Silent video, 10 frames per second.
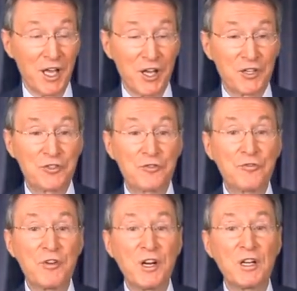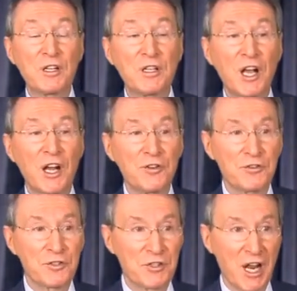it's critical to
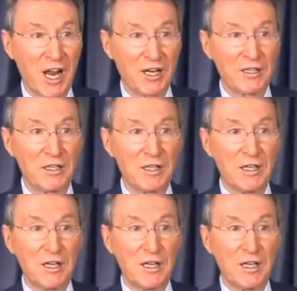understand